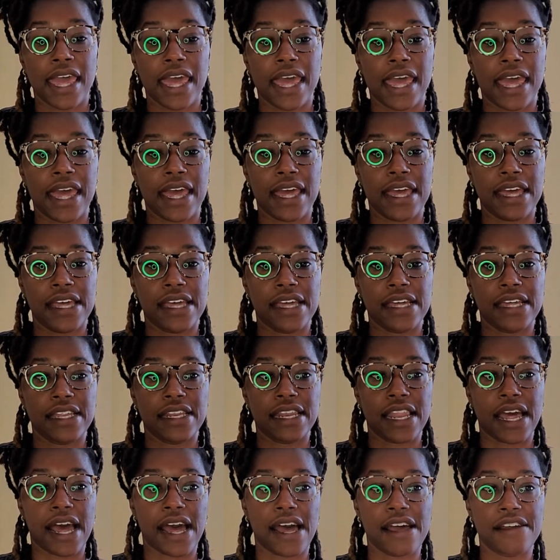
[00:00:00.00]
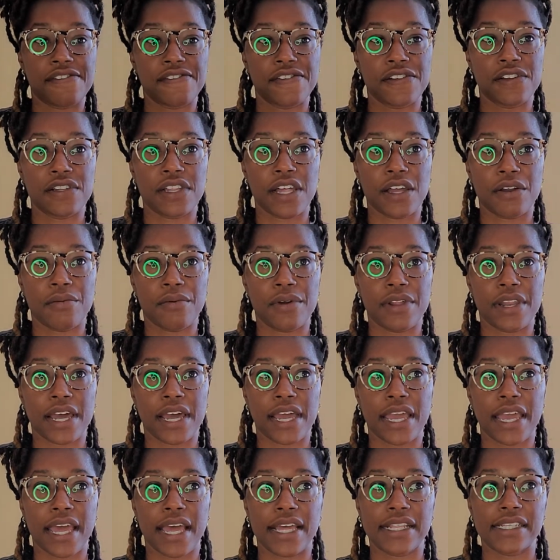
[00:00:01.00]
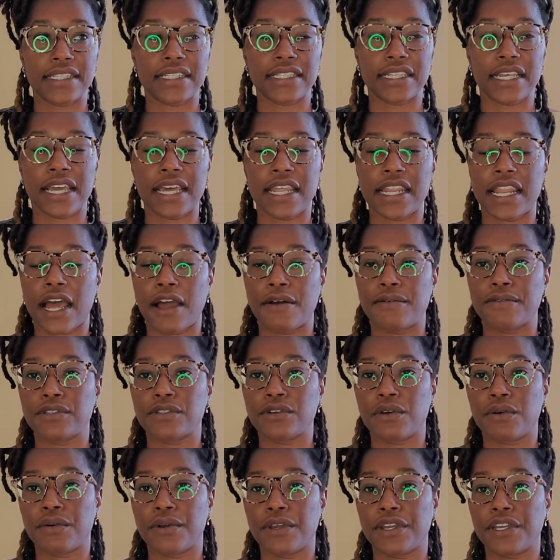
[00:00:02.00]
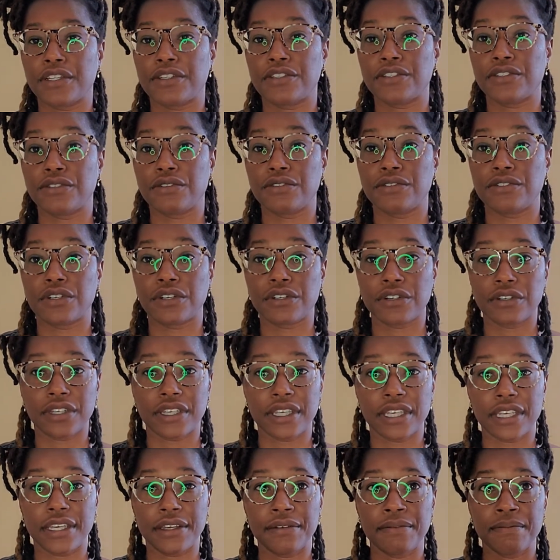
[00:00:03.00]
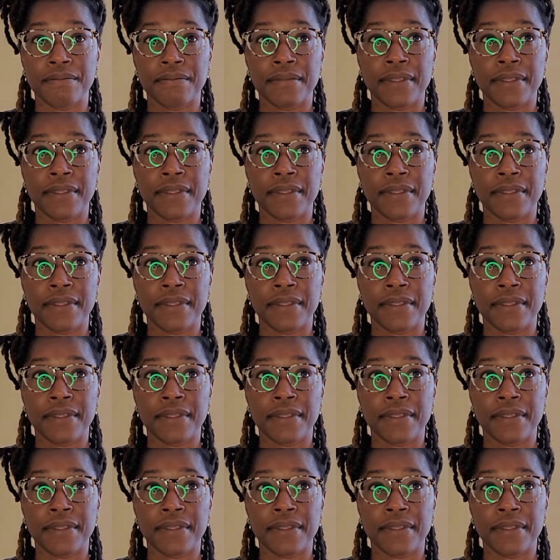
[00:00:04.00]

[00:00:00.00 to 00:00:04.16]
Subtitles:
And I feel like when I had said I was going to Turkey,